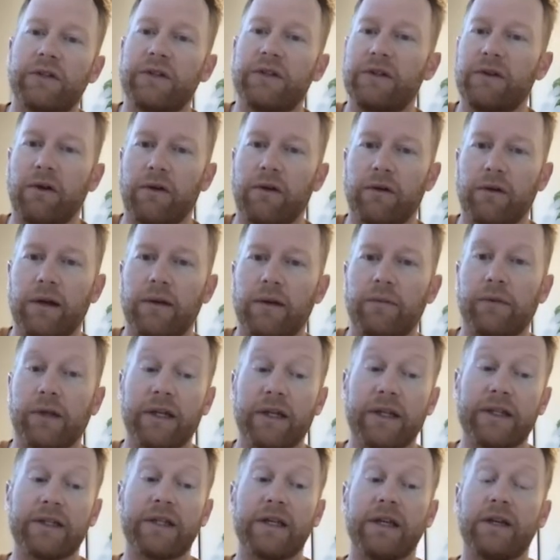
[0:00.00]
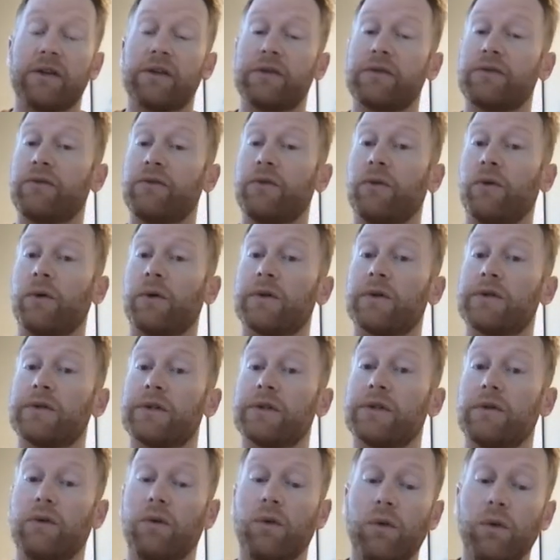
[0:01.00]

CRM like Salesforce,